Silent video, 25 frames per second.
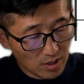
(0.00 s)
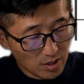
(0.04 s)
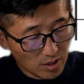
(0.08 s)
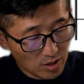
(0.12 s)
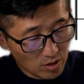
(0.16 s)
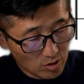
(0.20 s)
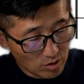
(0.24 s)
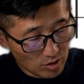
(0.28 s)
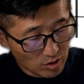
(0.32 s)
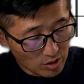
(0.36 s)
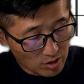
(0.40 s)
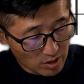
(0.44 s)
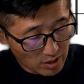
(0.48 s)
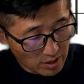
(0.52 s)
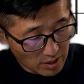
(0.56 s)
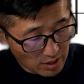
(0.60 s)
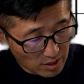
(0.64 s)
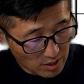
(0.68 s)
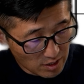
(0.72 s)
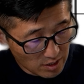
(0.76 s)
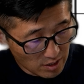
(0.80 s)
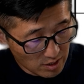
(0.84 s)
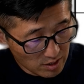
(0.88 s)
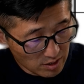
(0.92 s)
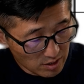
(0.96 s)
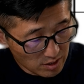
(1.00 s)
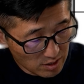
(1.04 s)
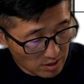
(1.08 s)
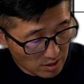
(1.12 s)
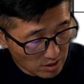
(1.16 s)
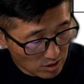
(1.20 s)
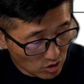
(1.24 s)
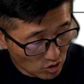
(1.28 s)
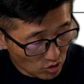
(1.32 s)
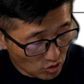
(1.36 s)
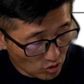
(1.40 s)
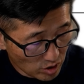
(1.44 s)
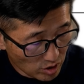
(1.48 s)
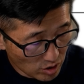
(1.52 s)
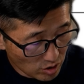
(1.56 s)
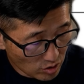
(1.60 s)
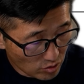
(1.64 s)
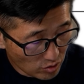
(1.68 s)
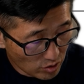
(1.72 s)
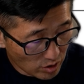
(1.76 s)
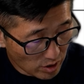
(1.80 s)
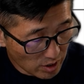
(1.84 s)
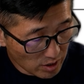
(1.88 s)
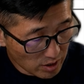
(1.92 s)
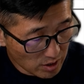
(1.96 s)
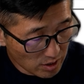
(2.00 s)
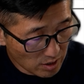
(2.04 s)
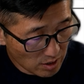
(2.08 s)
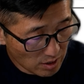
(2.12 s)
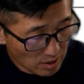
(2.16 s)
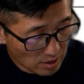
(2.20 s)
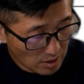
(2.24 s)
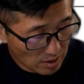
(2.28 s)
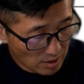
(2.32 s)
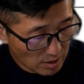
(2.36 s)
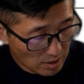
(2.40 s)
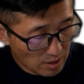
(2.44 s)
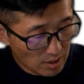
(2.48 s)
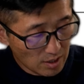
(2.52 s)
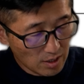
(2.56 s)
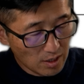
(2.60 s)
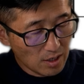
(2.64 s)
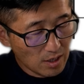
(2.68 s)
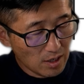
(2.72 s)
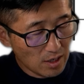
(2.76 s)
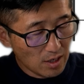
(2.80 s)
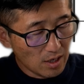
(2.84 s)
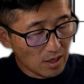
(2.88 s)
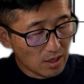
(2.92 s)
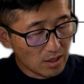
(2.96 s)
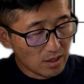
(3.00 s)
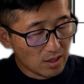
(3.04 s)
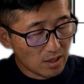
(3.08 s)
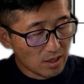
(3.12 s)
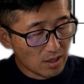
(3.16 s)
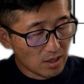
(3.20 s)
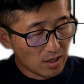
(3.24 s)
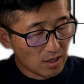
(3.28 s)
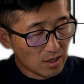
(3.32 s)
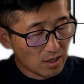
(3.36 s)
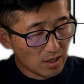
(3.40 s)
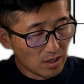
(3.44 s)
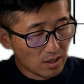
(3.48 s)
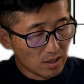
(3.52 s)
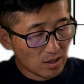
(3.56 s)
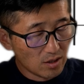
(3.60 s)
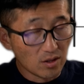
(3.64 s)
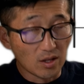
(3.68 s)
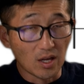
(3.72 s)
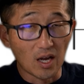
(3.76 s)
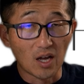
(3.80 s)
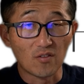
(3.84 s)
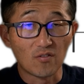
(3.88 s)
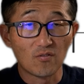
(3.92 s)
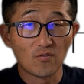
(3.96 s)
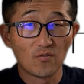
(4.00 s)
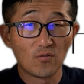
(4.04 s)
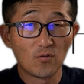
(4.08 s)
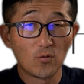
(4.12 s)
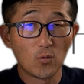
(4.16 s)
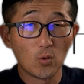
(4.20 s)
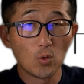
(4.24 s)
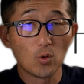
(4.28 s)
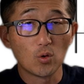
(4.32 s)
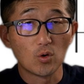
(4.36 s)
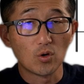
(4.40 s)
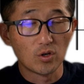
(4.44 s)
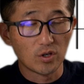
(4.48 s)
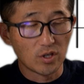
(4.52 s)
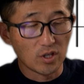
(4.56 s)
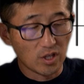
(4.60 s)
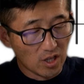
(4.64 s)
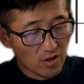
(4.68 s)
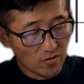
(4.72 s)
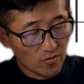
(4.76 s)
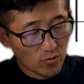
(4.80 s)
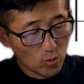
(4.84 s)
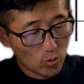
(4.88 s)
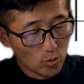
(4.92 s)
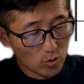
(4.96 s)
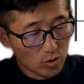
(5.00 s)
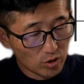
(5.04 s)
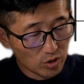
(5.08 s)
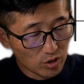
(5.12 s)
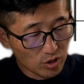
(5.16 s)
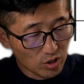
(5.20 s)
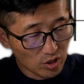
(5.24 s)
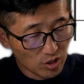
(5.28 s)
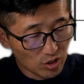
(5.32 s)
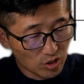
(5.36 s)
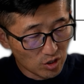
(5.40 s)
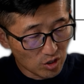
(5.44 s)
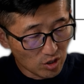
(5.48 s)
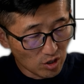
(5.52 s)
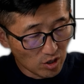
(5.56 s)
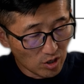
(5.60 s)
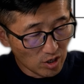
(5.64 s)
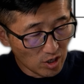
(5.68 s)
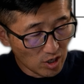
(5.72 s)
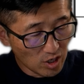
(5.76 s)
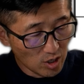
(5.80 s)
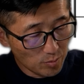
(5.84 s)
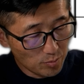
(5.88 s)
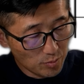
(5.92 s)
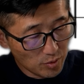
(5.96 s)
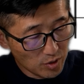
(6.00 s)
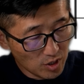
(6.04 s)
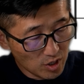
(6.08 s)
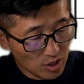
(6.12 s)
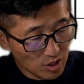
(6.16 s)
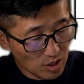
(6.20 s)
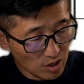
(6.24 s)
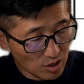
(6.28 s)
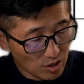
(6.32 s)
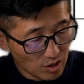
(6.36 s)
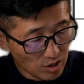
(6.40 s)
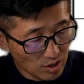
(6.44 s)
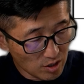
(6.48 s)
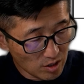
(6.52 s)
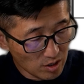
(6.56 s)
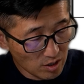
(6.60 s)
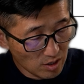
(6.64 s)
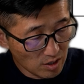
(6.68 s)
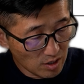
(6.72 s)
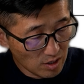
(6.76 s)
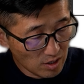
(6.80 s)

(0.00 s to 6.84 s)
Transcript: It'll look like this, straight across. And then at 4, the left corner is going to start up here,